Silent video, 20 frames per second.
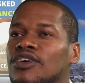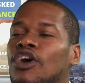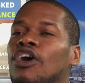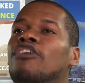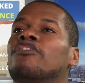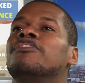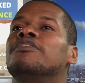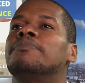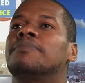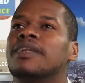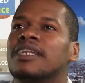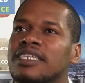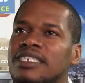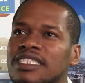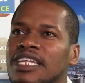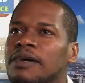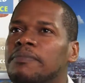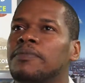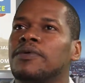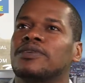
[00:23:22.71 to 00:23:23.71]
or replace
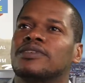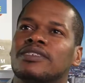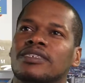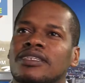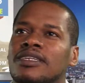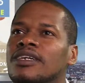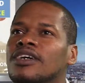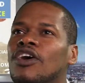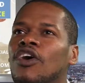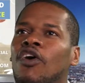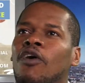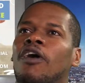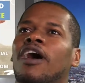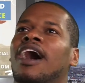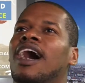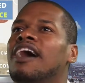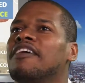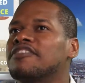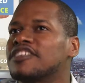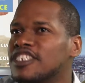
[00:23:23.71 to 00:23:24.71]
that person, or
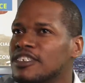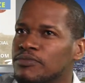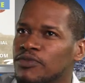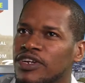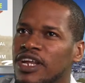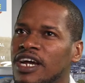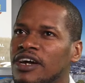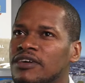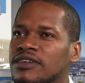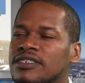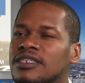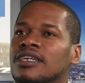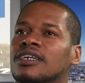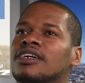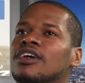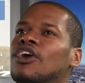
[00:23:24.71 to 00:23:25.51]
have someone else,